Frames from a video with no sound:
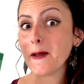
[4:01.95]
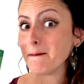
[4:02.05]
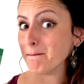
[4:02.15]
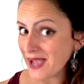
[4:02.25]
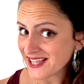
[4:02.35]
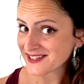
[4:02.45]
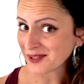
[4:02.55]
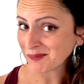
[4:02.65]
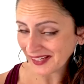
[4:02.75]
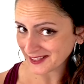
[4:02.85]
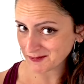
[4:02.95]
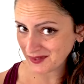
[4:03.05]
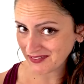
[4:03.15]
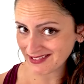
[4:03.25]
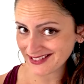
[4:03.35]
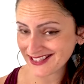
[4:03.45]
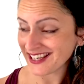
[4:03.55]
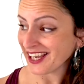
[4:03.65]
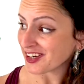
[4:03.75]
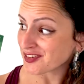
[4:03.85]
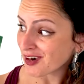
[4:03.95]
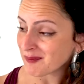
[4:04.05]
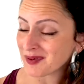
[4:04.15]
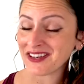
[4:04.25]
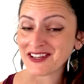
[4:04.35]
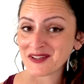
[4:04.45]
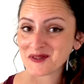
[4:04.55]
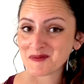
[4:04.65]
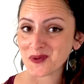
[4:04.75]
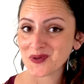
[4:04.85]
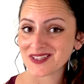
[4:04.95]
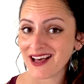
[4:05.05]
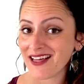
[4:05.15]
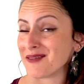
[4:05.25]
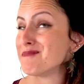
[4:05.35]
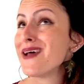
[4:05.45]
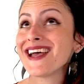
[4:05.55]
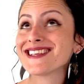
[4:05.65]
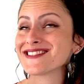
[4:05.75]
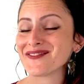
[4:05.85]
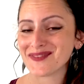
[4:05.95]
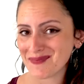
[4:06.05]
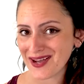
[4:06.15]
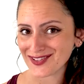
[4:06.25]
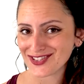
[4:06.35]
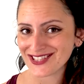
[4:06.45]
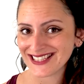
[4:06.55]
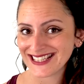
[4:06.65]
Based on my experience, grammar in use books are the best of the bunch.